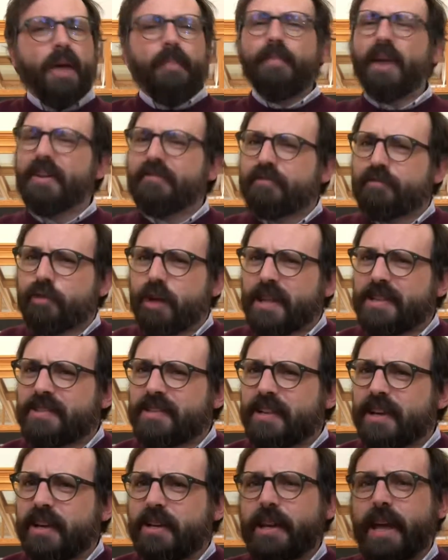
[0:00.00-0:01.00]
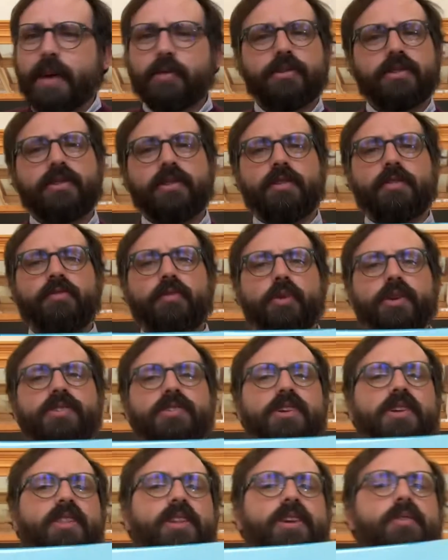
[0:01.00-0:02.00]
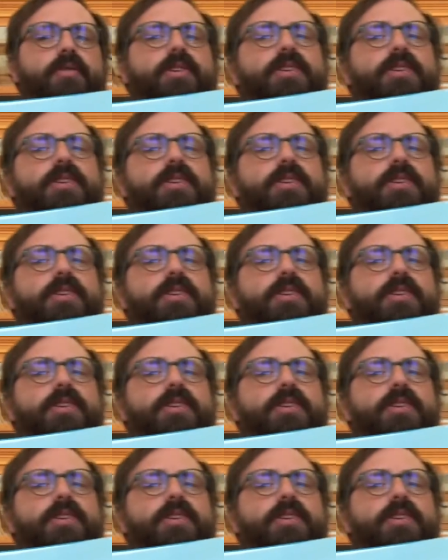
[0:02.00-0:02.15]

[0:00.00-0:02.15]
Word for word: My friends, he announced in a voice clear